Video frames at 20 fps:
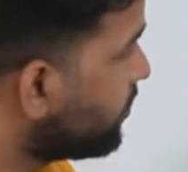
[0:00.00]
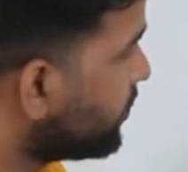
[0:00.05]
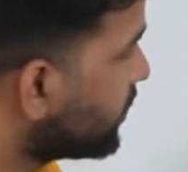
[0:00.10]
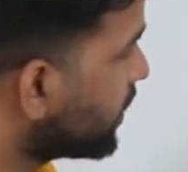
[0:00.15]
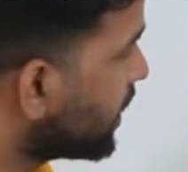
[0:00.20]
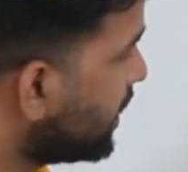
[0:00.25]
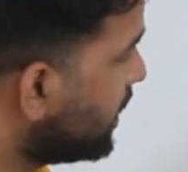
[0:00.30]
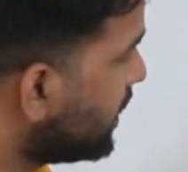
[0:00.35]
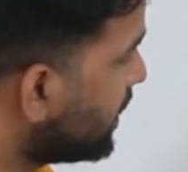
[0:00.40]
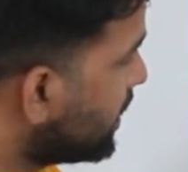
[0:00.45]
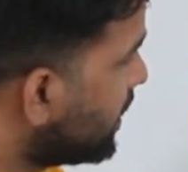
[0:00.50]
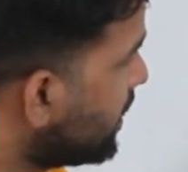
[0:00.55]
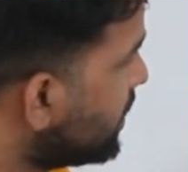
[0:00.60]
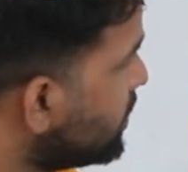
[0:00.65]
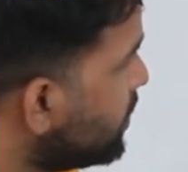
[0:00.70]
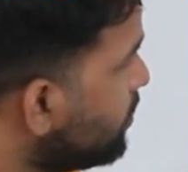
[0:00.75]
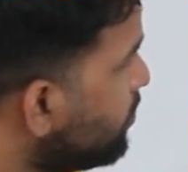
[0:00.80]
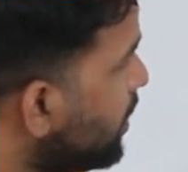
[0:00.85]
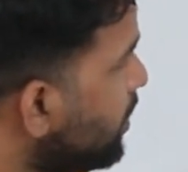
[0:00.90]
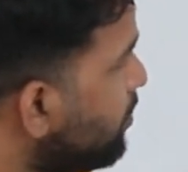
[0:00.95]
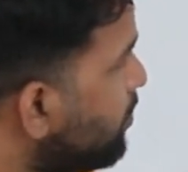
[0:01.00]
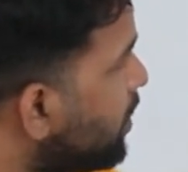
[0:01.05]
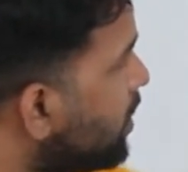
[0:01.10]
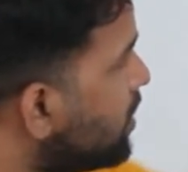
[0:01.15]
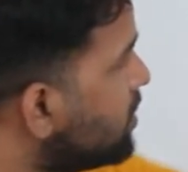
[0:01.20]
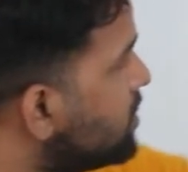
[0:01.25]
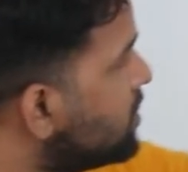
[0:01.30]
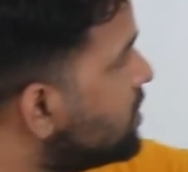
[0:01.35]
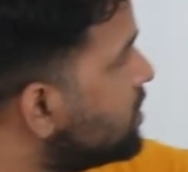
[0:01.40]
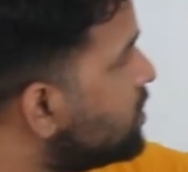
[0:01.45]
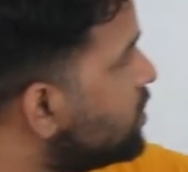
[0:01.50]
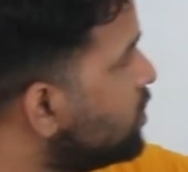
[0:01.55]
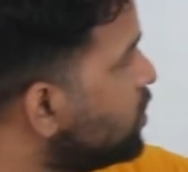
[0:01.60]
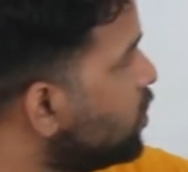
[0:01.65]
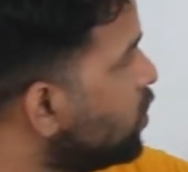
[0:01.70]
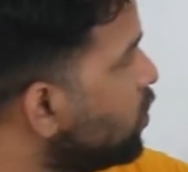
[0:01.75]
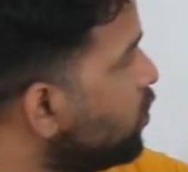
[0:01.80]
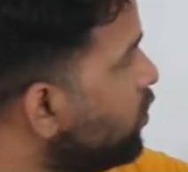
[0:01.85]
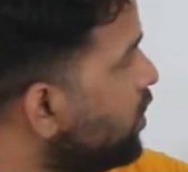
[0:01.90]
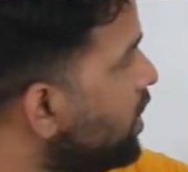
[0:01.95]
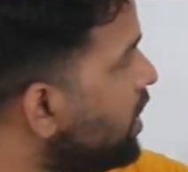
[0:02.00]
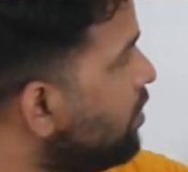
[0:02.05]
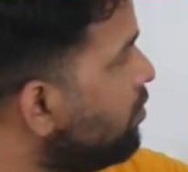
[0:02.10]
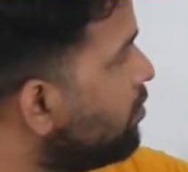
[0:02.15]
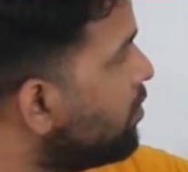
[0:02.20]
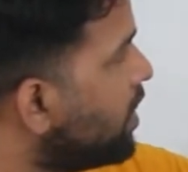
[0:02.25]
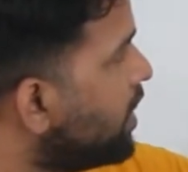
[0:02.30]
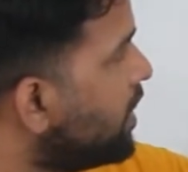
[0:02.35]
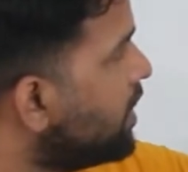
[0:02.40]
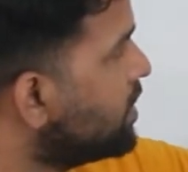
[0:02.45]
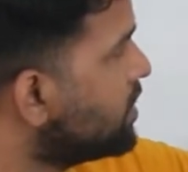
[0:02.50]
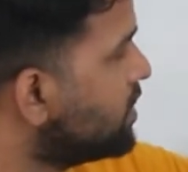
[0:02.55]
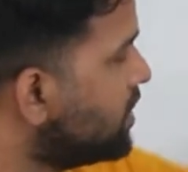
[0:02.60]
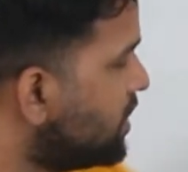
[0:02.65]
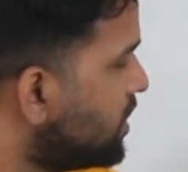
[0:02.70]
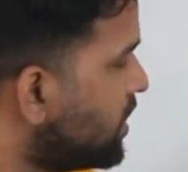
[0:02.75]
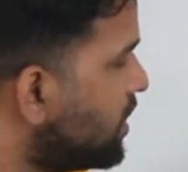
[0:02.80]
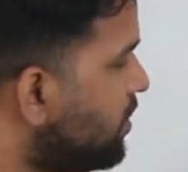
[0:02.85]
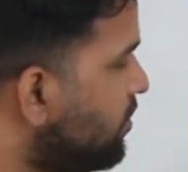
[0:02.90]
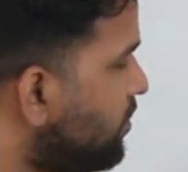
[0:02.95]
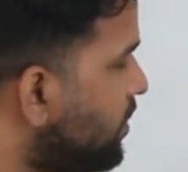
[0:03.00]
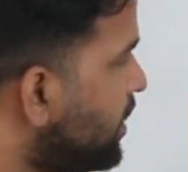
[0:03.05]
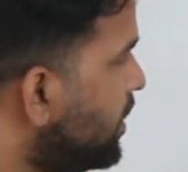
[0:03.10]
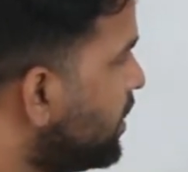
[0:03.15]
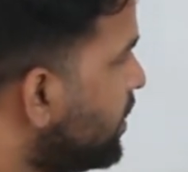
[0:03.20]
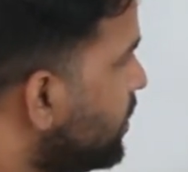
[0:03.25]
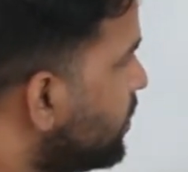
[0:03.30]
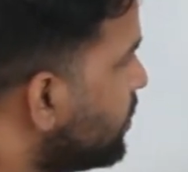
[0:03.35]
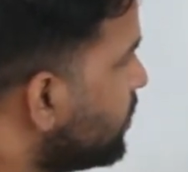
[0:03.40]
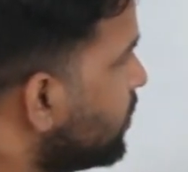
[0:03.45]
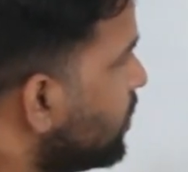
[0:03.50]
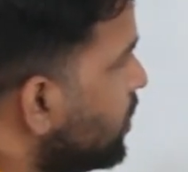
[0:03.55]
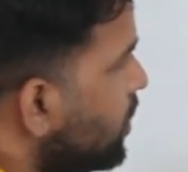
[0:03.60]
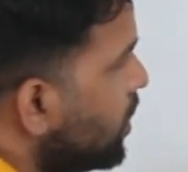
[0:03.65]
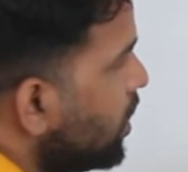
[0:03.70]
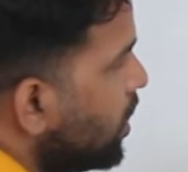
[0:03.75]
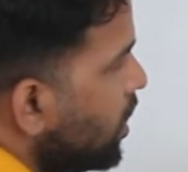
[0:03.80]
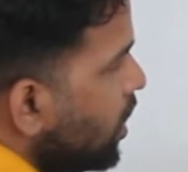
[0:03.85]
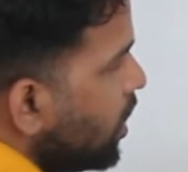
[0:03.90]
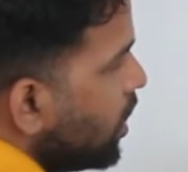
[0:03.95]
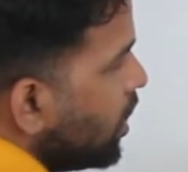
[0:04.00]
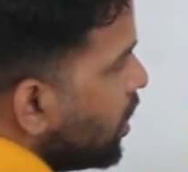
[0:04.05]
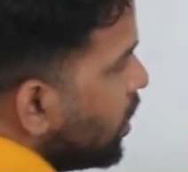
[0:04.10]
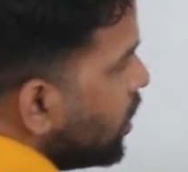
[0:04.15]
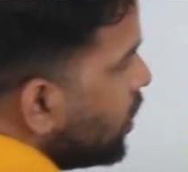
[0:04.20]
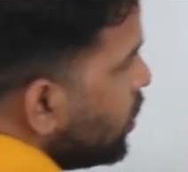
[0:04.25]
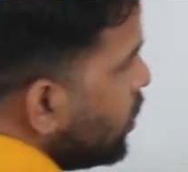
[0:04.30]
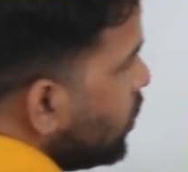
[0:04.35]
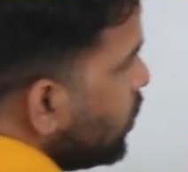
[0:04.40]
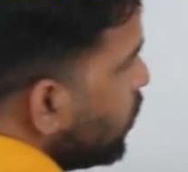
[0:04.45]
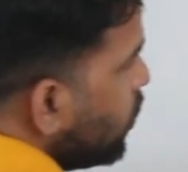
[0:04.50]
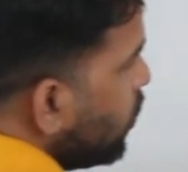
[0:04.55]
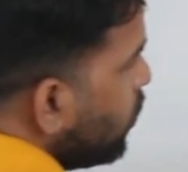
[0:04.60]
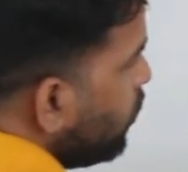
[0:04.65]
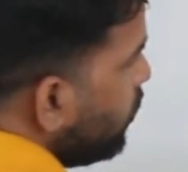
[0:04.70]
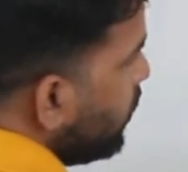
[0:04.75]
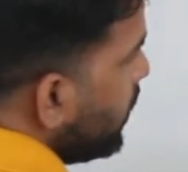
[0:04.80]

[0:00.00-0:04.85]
Integration by parts is uv minus integral v du. uv